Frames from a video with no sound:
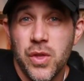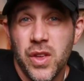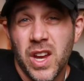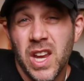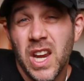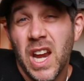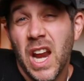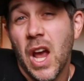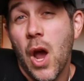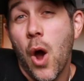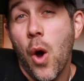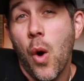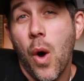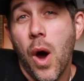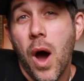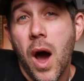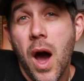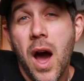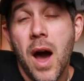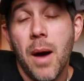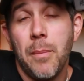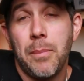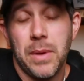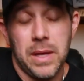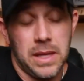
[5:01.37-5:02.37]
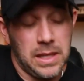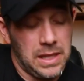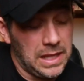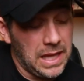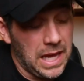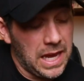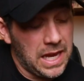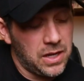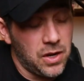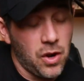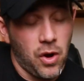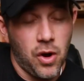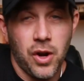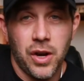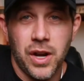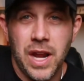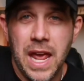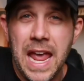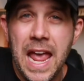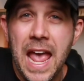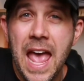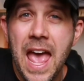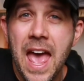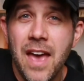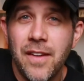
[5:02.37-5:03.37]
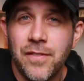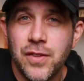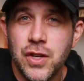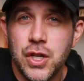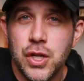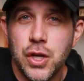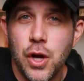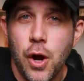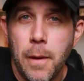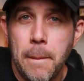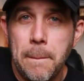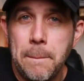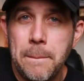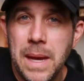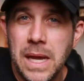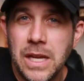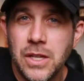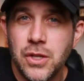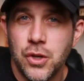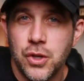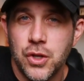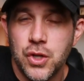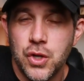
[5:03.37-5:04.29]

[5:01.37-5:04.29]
then gonna go up and land on an F sharp major